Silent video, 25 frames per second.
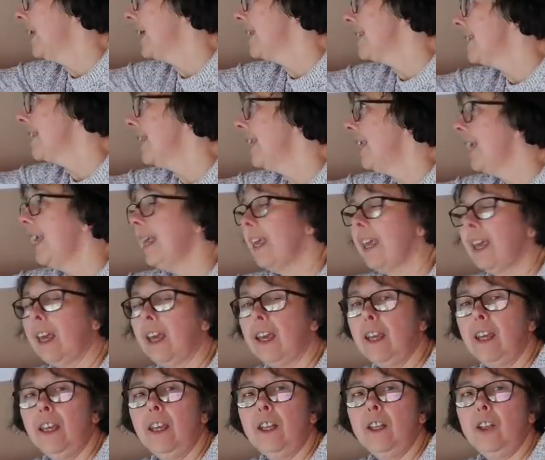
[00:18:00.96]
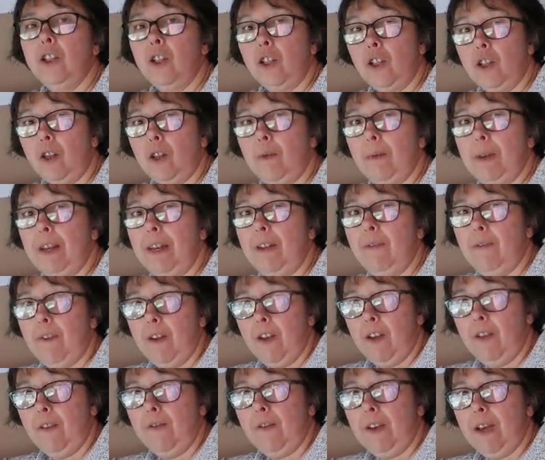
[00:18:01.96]
that's here to stop any
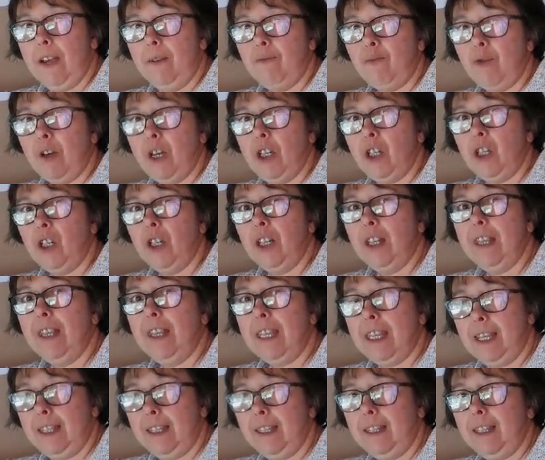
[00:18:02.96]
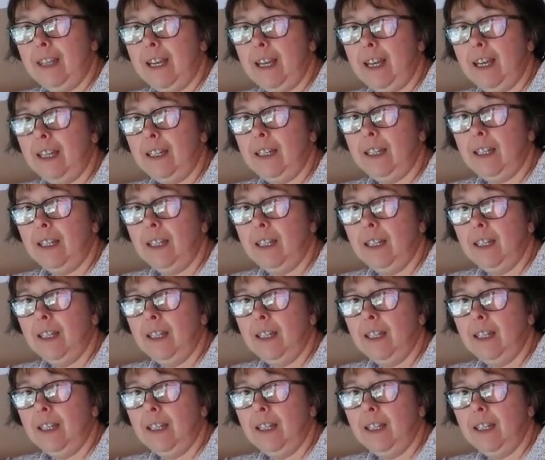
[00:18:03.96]
further vibration on this side.